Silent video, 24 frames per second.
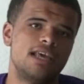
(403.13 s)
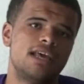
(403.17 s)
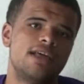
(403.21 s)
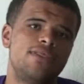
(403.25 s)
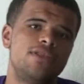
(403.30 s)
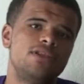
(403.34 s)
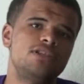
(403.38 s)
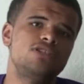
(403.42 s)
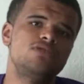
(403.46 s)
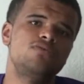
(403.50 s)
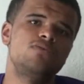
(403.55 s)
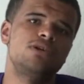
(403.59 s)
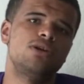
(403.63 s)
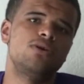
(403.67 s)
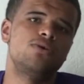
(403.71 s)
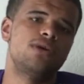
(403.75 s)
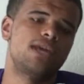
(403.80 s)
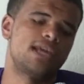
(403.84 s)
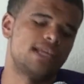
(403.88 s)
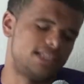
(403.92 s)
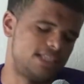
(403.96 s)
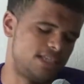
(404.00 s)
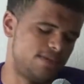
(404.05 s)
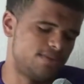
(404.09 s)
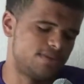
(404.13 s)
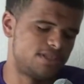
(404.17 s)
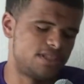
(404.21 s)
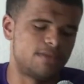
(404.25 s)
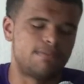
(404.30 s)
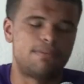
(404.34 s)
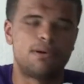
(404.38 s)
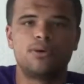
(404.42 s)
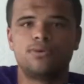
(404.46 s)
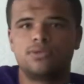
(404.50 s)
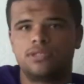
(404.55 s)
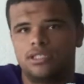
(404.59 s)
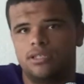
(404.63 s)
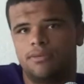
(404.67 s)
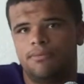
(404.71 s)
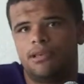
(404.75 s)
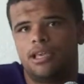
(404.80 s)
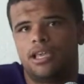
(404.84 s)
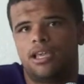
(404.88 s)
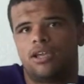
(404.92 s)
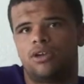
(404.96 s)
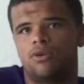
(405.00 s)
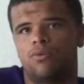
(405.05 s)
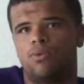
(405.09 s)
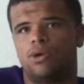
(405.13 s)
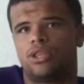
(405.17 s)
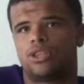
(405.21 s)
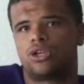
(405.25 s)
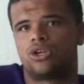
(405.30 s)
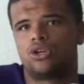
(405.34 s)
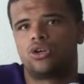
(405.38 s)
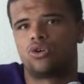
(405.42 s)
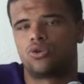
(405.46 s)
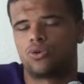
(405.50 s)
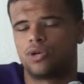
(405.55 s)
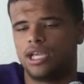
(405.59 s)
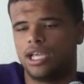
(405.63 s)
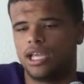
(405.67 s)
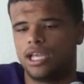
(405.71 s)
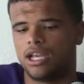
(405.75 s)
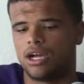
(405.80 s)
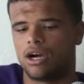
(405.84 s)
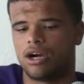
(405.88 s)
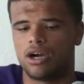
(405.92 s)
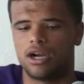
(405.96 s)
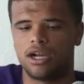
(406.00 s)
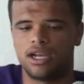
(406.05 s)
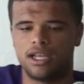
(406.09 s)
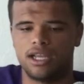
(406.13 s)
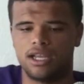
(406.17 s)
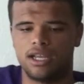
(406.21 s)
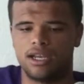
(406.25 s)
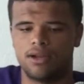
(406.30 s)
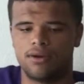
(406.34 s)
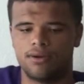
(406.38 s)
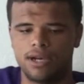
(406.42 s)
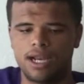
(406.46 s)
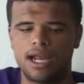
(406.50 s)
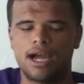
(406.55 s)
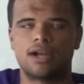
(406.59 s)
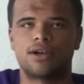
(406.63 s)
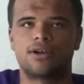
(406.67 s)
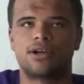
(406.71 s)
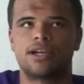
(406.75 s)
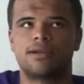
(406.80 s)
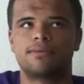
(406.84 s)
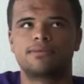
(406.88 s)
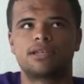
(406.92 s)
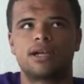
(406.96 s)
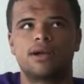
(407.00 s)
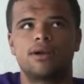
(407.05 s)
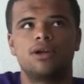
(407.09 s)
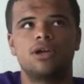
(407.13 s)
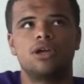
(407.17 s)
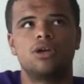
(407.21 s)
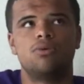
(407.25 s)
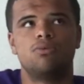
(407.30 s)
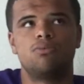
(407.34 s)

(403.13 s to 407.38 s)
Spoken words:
This is what OKC was supposed to be with Green, Harden, or not Green, I'm sorry.